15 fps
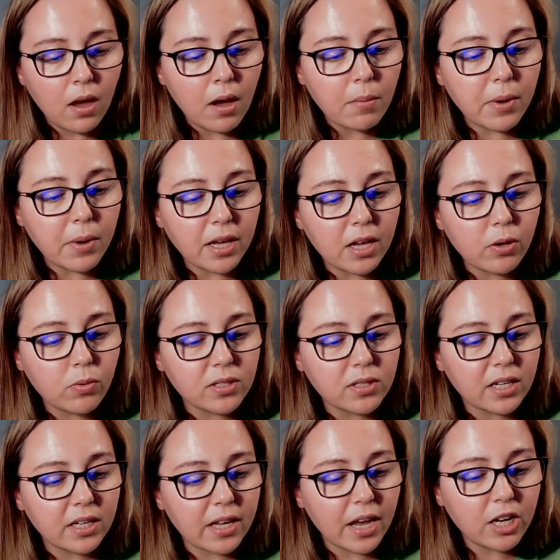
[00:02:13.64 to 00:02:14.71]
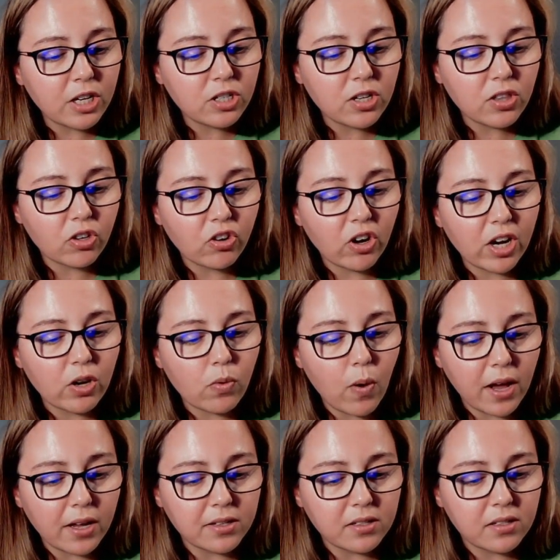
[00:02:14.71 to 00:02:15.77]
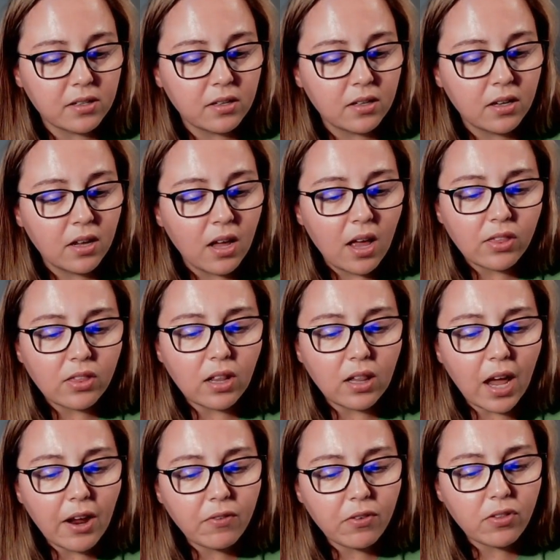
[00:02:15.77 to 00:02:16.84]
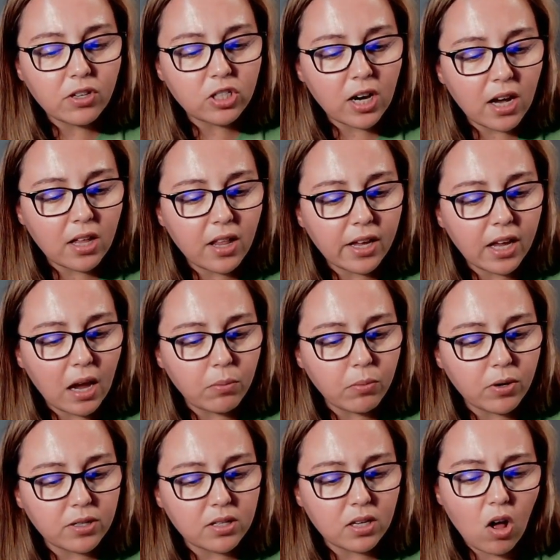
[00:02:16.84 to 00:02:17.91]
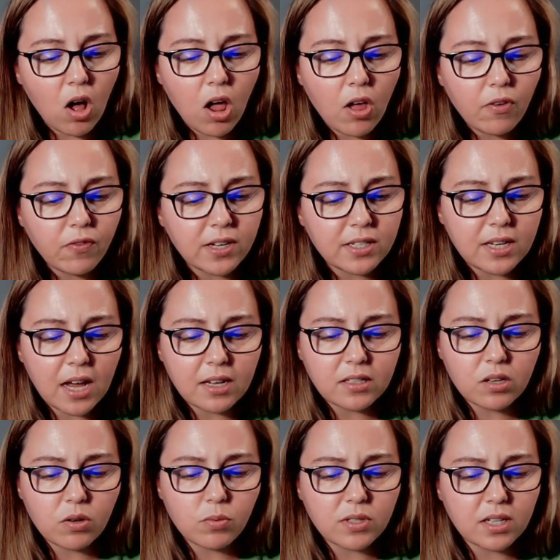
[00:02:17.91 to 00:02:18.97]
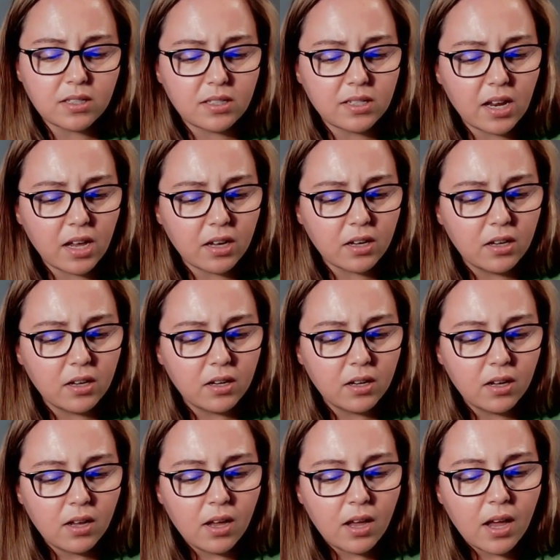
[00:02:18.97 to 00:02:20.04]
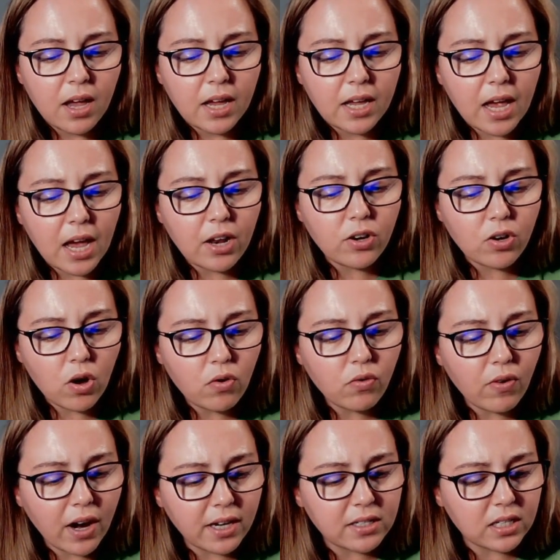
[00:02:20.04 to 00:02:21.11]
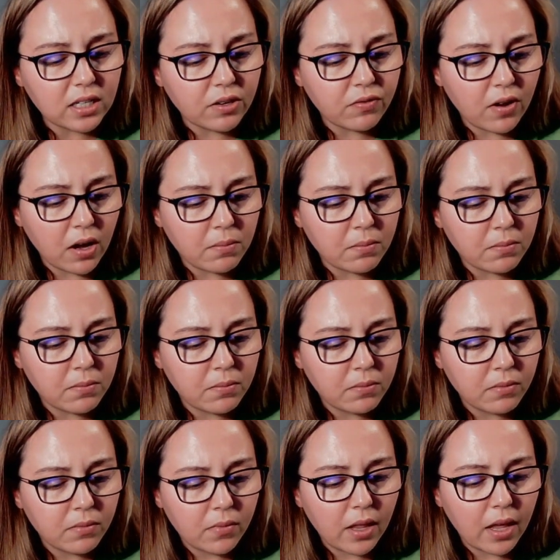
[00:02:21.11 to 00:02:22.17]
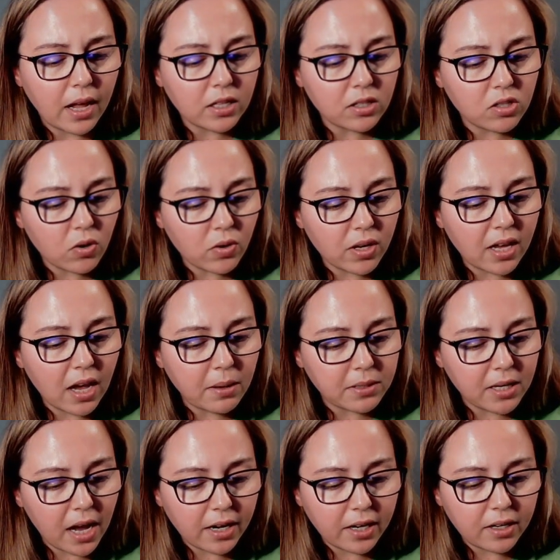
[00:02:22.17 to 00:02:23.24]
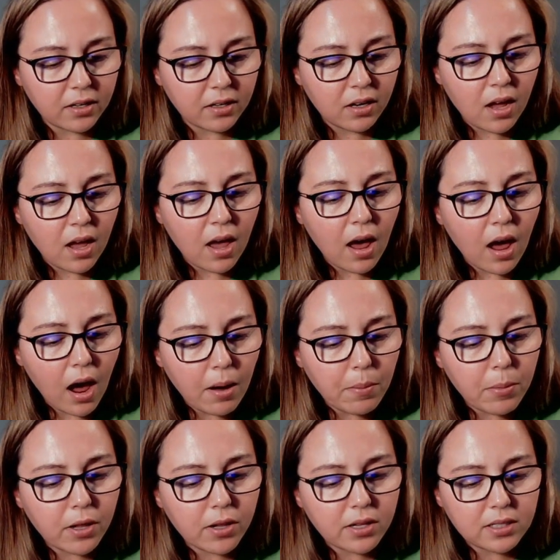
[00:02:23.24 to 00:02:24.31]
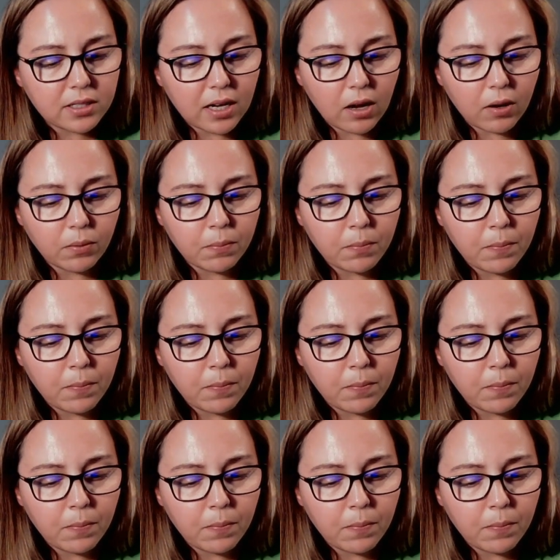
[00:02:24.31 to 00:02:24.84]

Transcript: But he was engaged in the great quest. The life of the childlike empress and all of Fantastica was at stake. He had no right to give up, and so he kept at it, uphill and down.